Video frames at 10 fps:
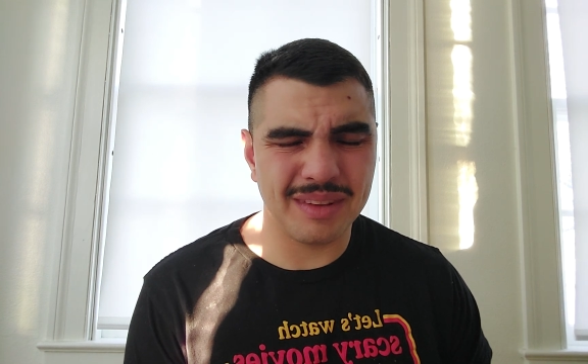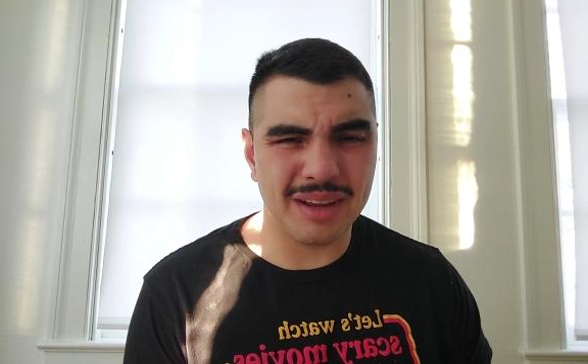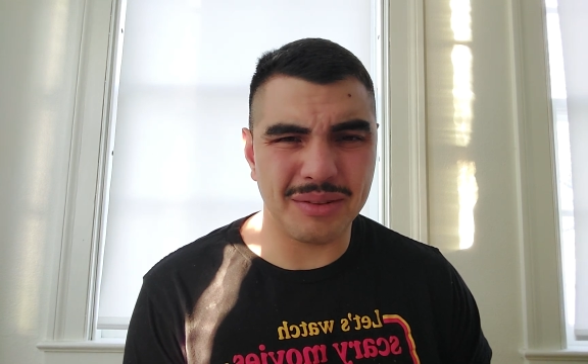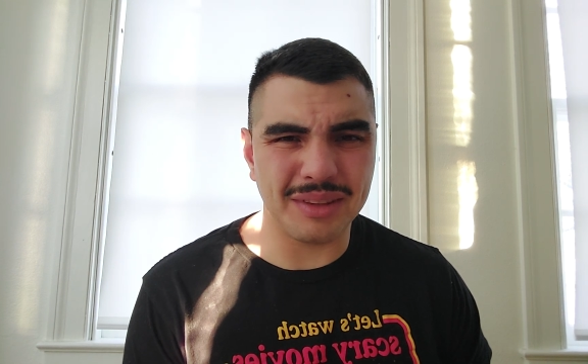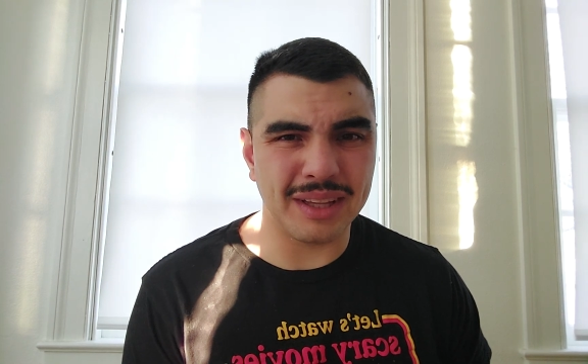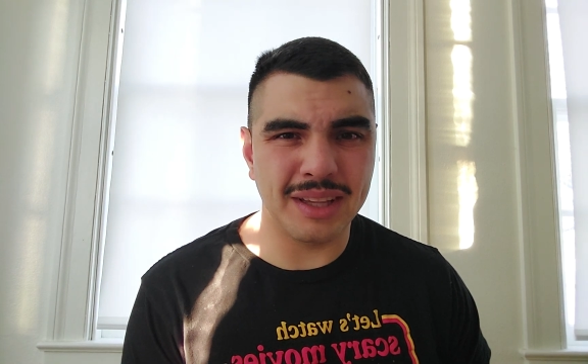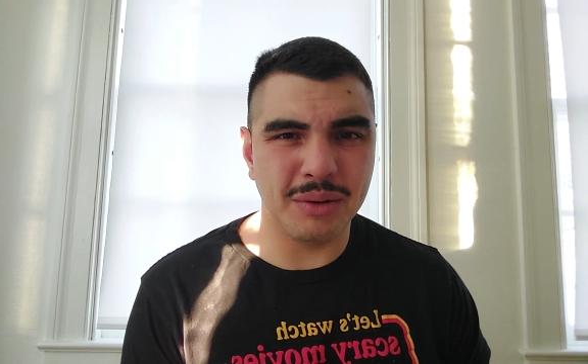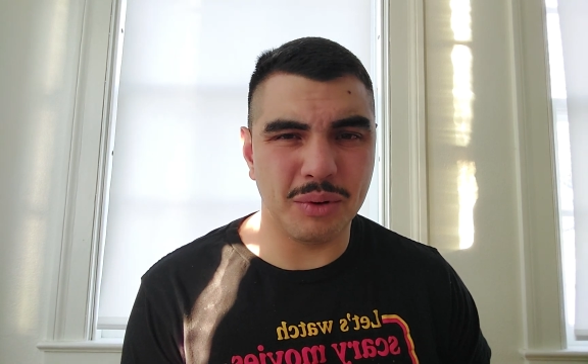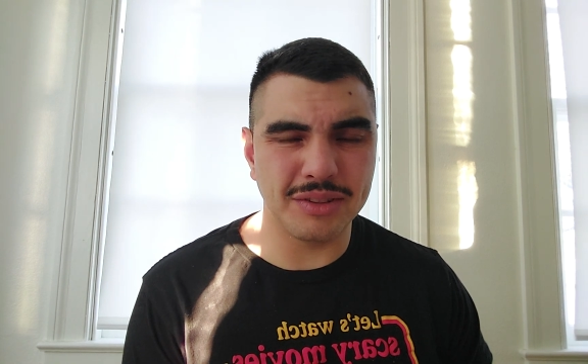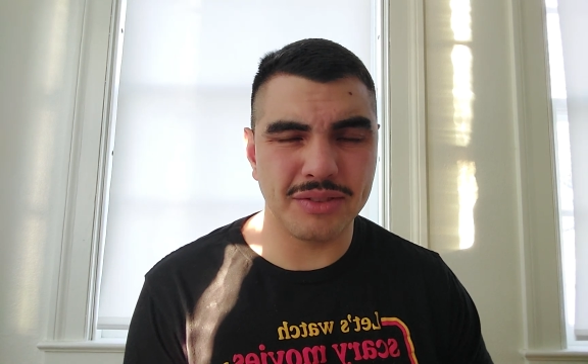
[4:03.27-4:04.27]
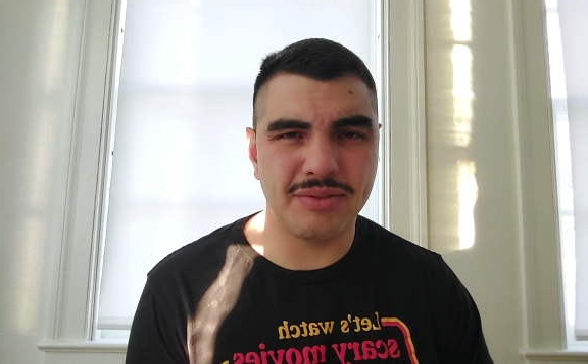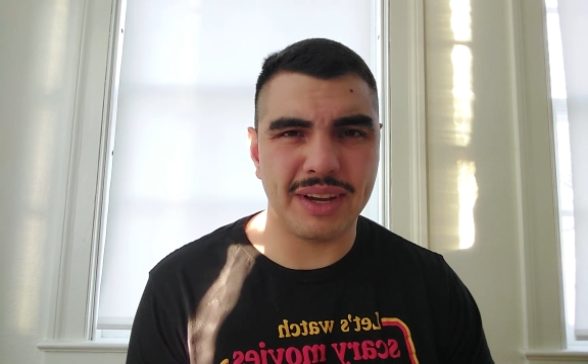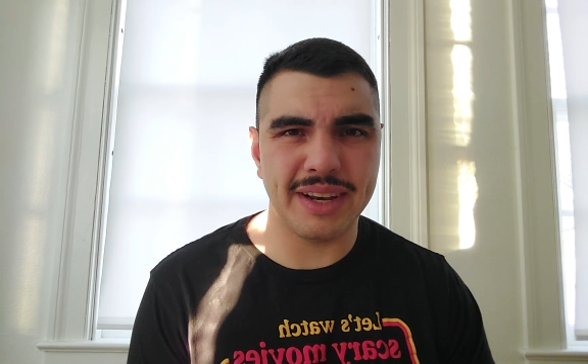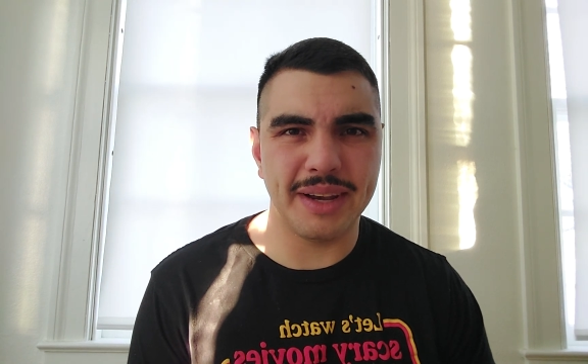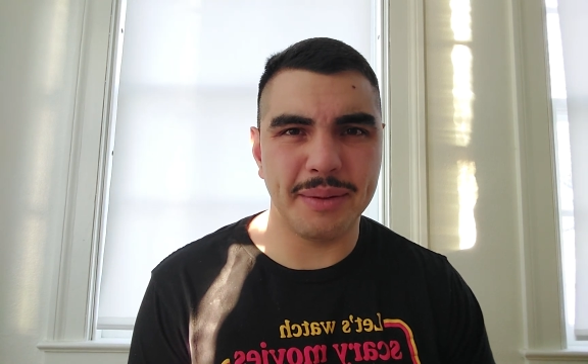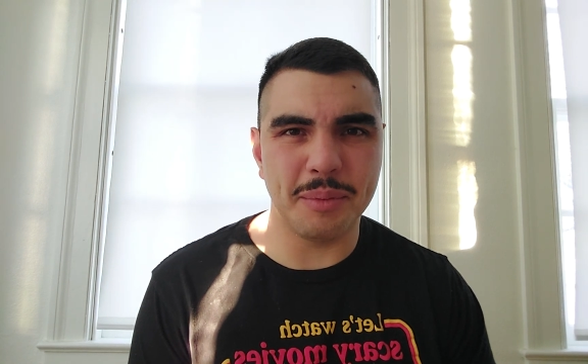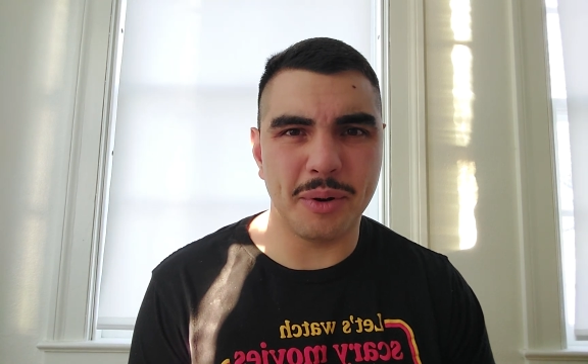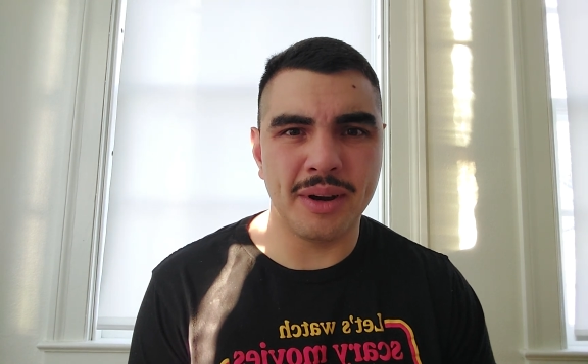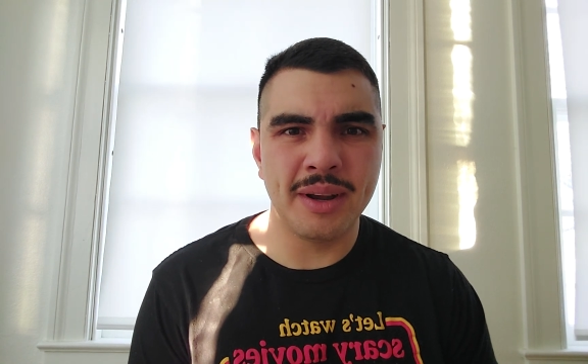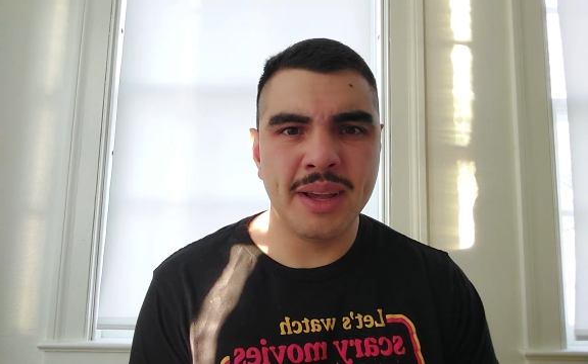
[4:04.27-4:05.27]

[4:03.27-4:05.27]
I don't think he wants to fight anymore.